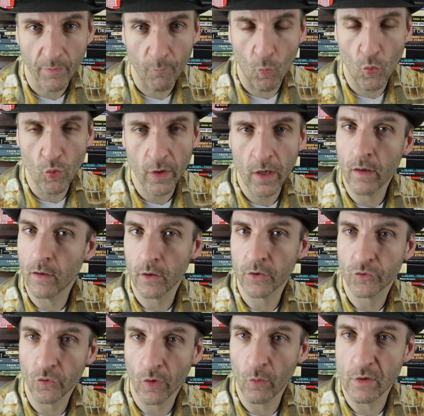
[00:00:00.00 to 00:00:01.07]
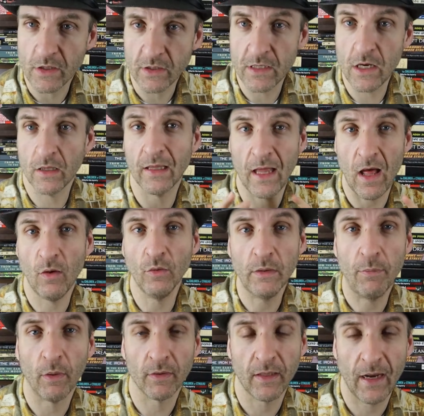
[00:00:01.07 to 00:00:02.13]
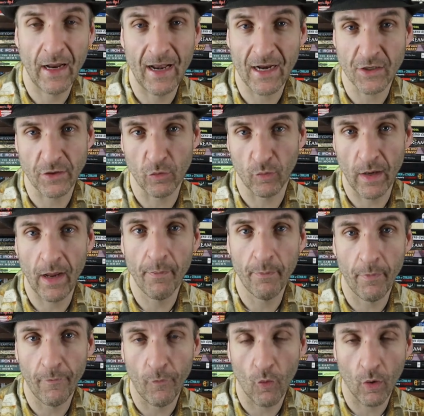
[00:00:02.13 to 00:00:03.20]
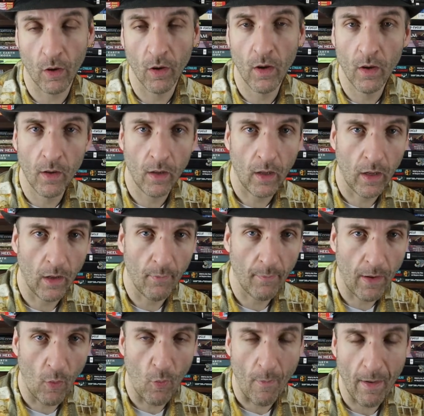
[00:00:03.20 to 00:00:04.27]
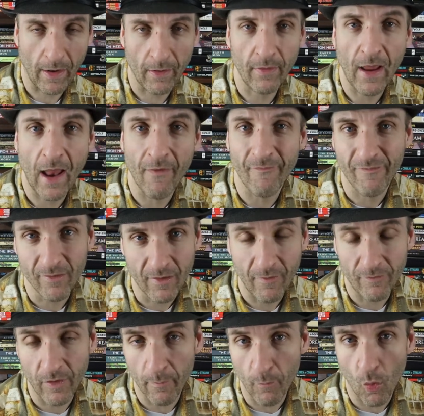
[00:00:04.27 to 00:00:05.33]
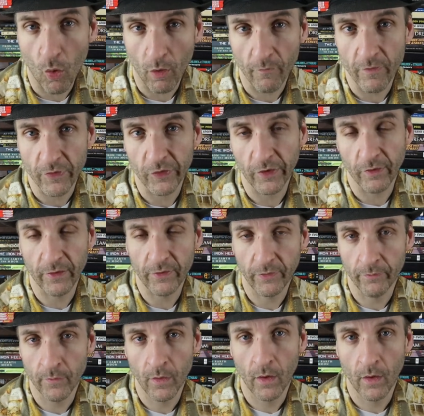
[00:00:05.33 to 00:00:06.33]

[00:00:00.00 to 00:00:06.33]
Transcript: the Wound Healer story, which is the only book that I had actually read before um, I went back and have, have done more of the series.